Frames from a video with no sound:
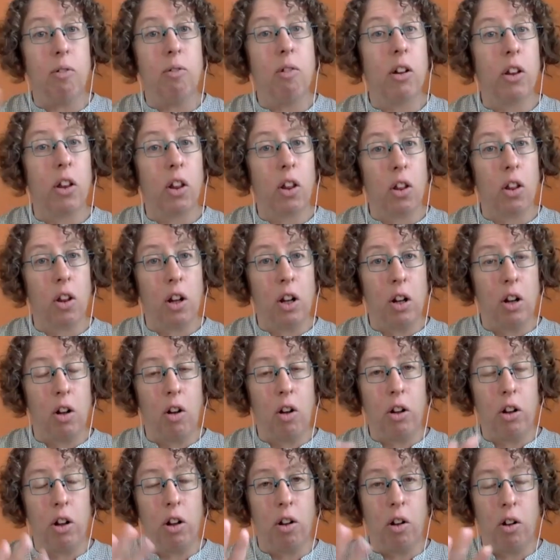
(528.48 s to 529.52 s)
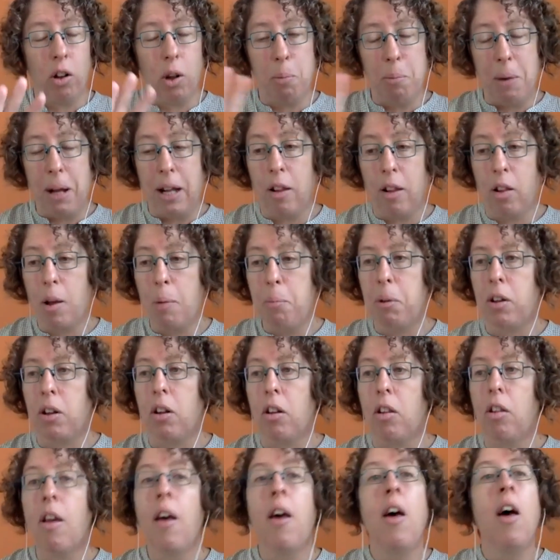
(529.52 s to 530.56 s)
rather than on the main
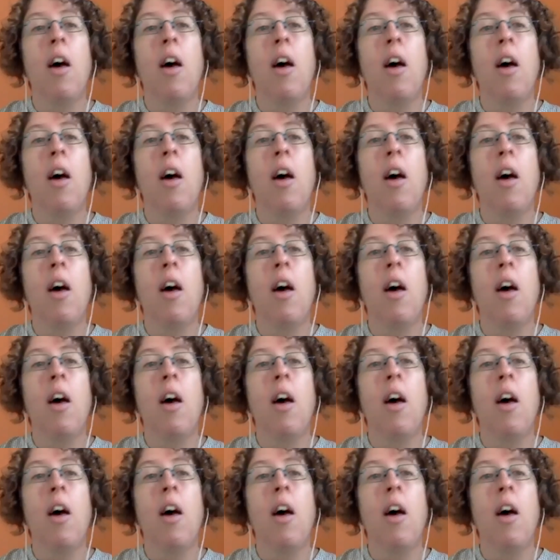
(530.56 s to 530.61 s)
substance.